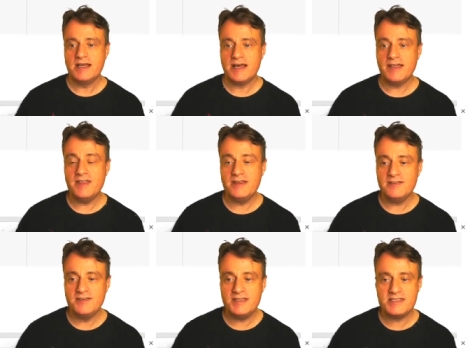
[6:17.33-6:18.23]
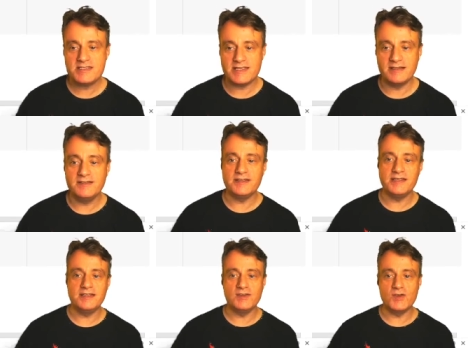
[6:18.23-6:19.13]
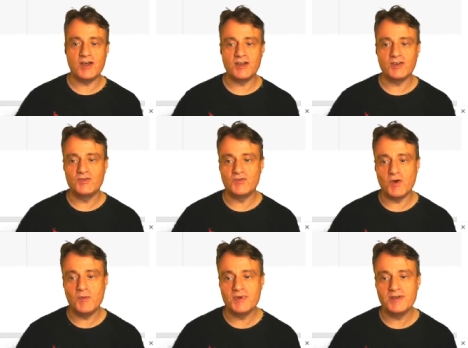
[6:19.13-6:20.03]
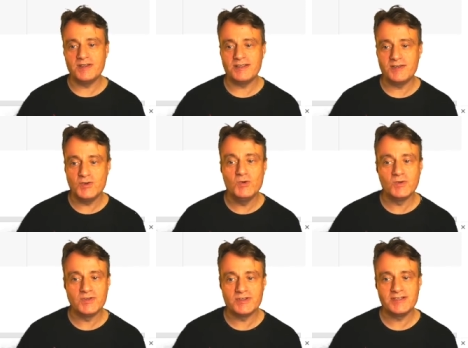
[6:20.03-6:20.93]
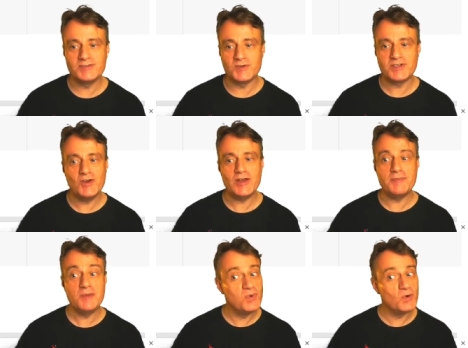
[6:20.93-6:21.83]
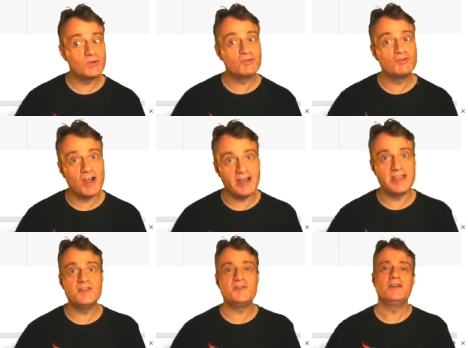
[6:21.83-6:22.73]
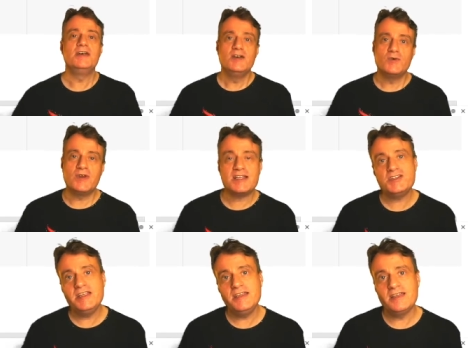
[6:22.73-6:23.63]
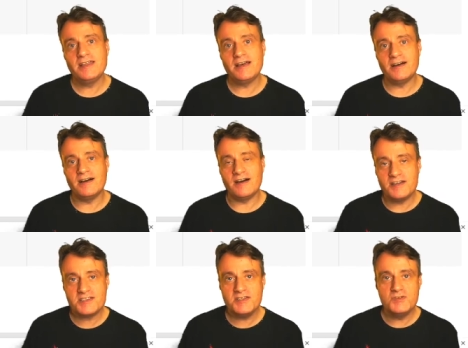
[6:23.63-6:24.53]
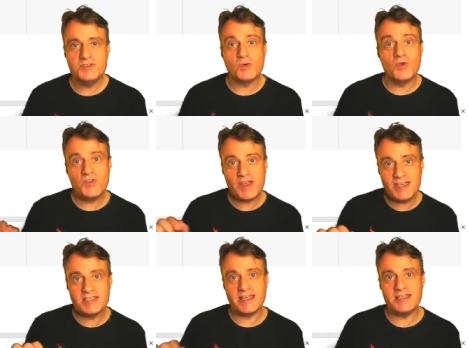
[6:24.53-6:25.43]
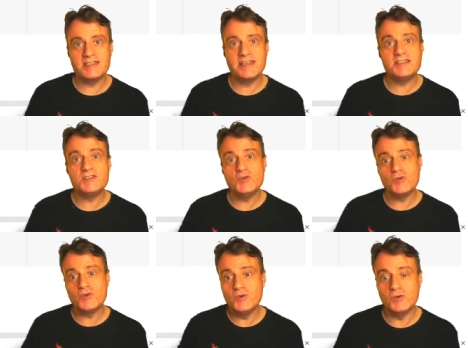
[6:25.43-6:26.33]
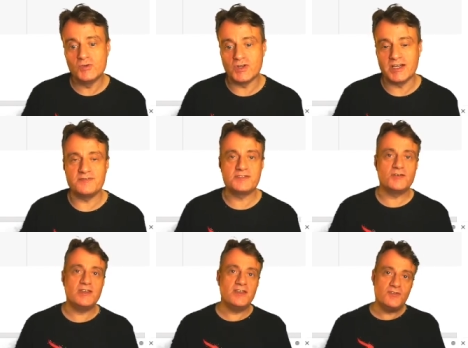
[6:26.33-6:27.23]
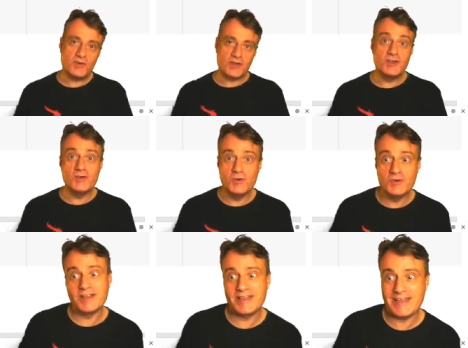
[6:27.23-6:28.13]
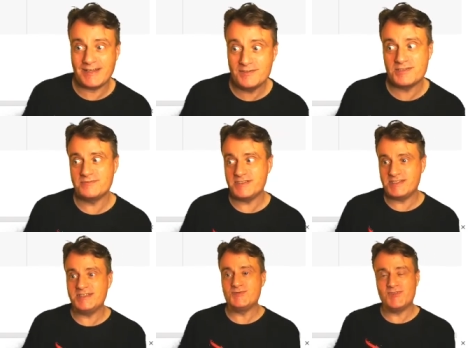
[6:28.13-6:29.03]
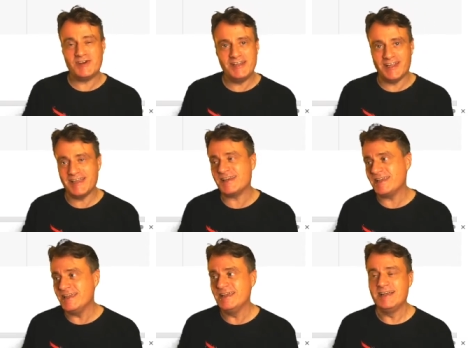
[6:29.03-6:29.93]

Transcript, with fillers: and then this cell, the from google.colab import drive, will actually uh, ask you to authenticate against your Google Drive. So if you've got a Google account, which is very likely